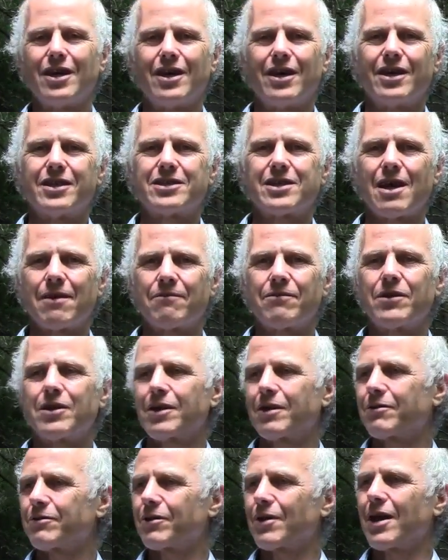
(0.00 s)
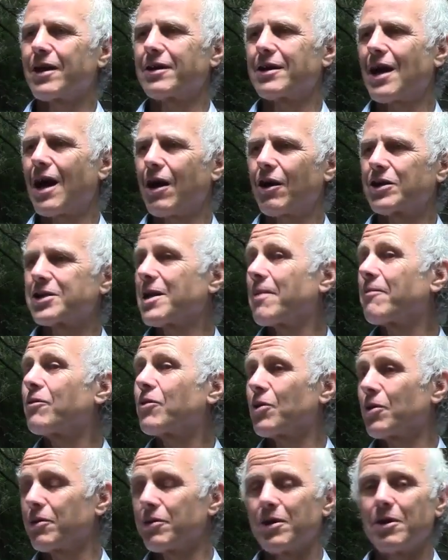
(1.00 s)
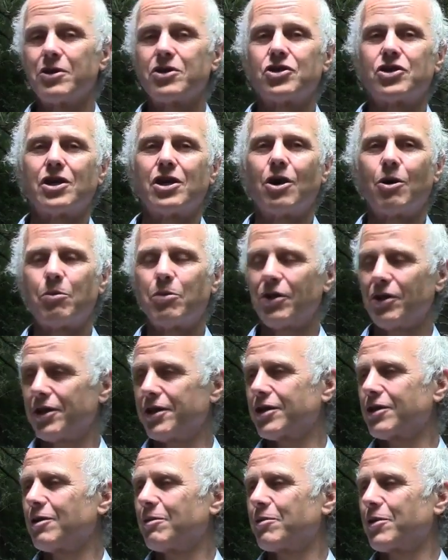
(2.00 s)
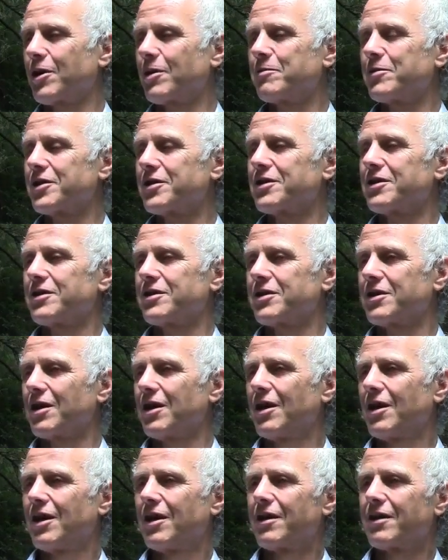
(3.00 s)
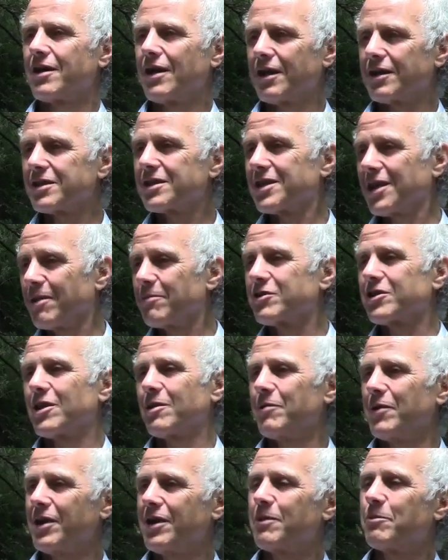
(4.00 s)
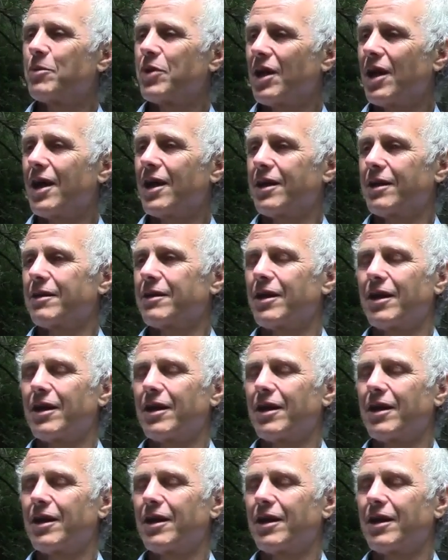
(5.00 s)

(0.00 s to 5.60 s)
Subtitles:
It's not fitting for right now, except for the geopolitical purposes that seems to be in play,